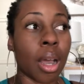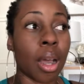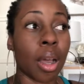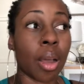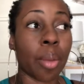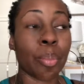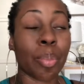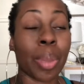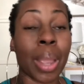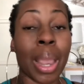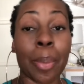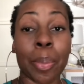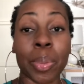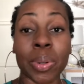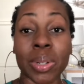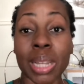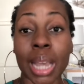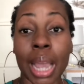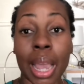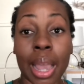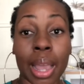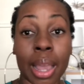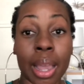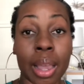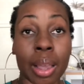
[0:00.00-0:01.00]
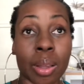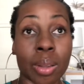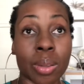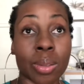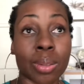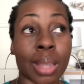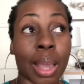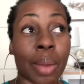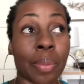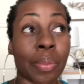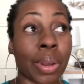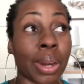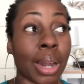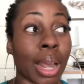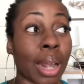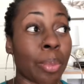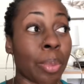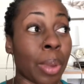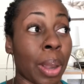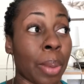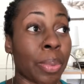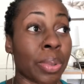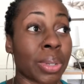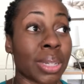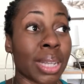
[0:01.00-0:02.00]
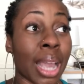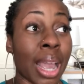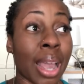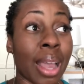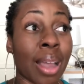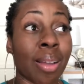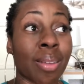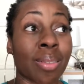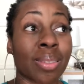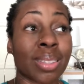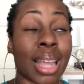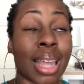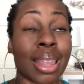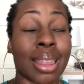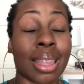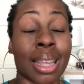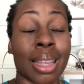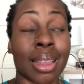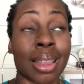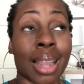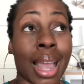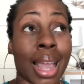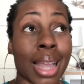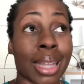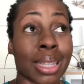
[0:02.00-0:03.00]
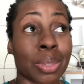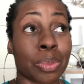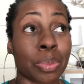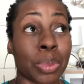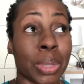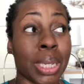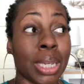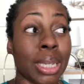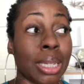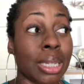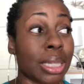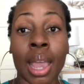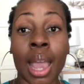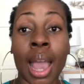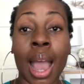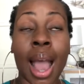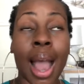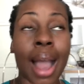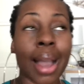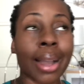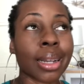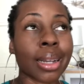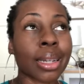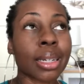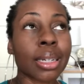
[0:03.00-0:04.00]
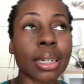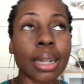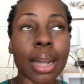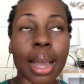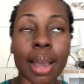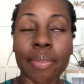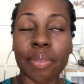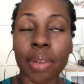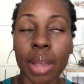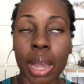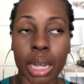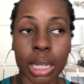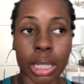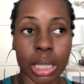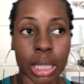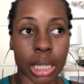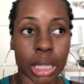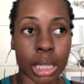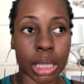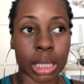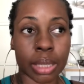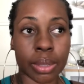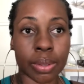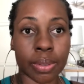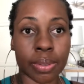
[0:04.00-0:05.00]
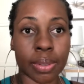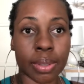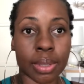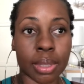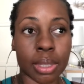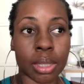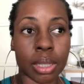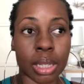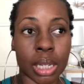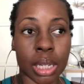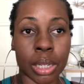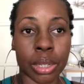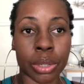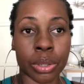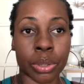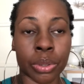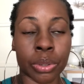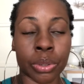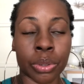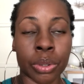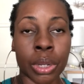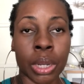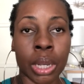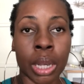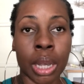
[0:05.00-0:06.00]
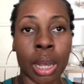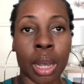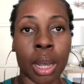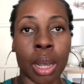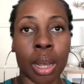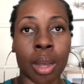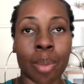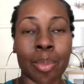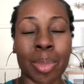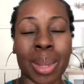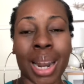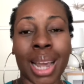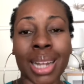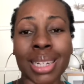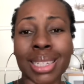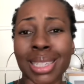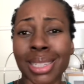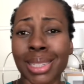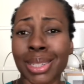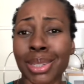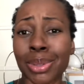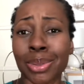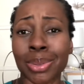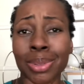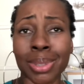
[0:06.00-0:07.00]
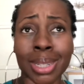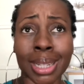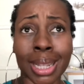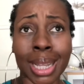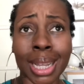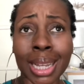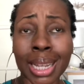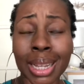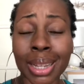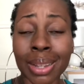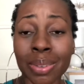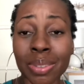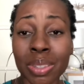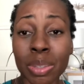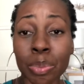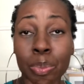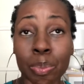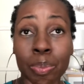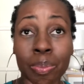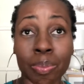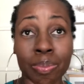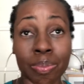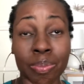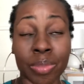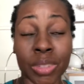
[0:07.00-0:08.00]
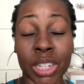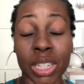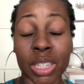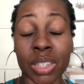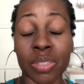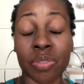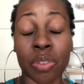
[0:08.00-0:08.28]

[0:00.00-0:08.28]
Paper towels, I ran out of paper towels, I think last week. I could not find gloves still, and I just use gloves just for